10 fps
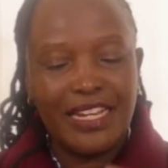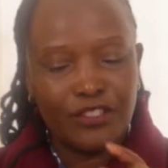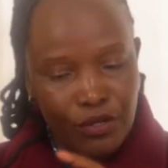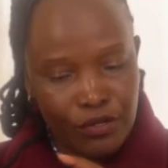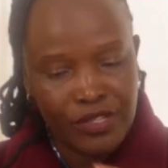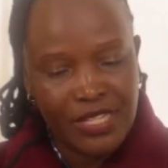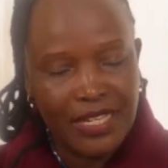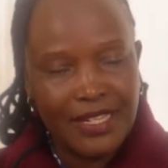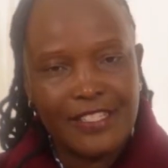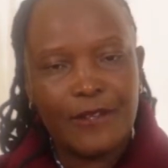that oral
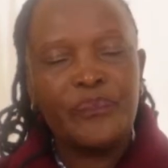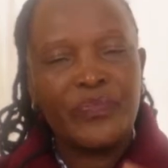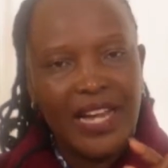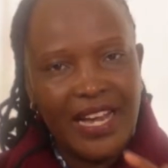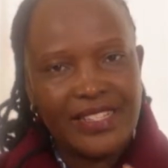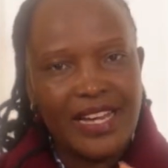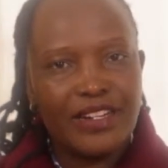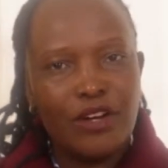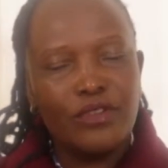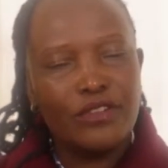skills has
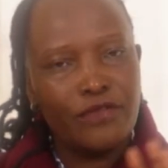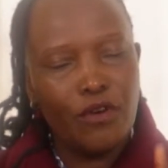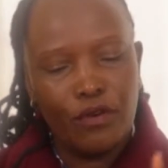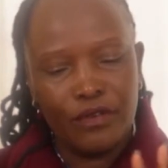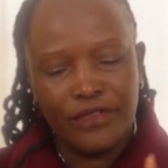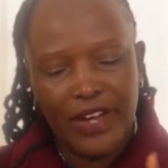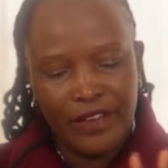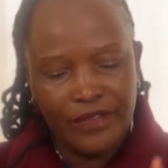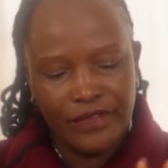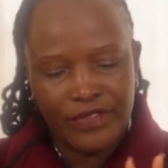around 4 or
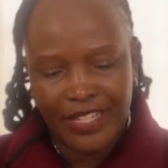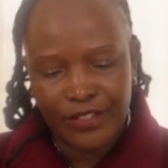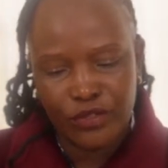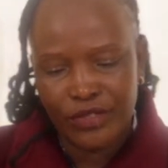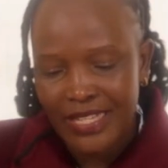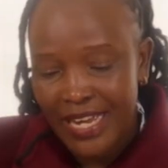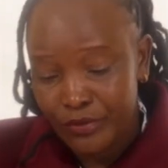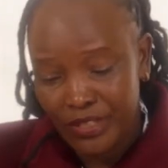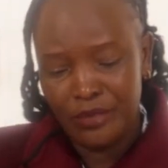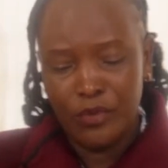5 sections,
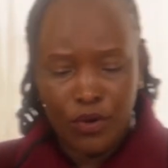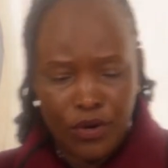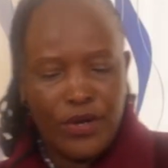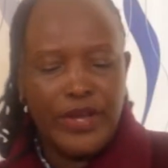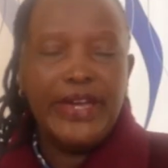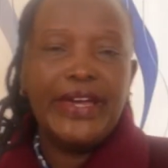actually more,